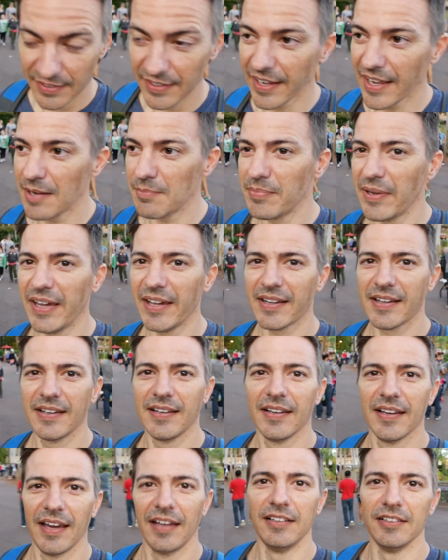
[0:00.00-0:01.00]
They got back,
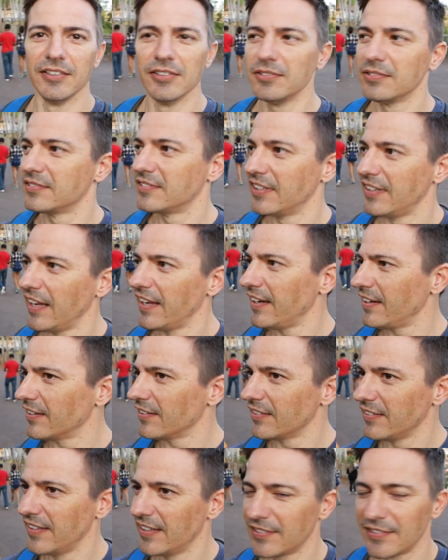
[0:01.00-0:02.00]
I don't know, today
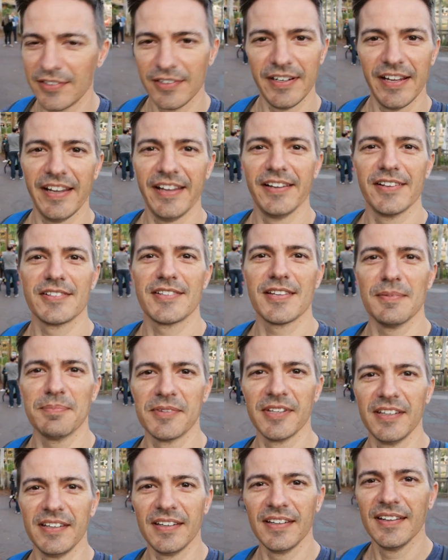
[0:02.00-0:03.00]
or yesterday or
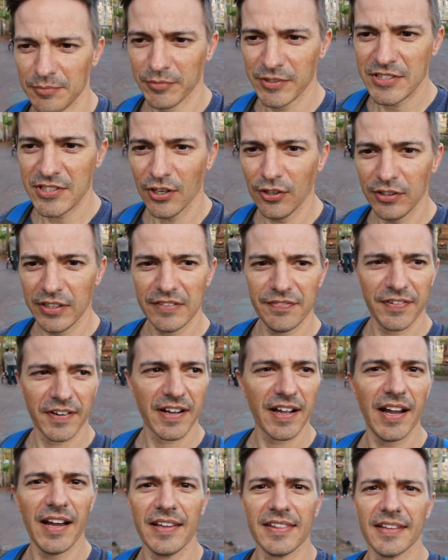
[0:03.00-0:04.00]
something. And we totally
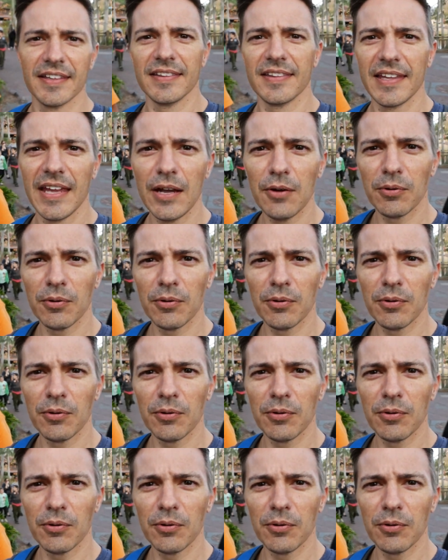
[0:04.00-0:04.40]
forgot that they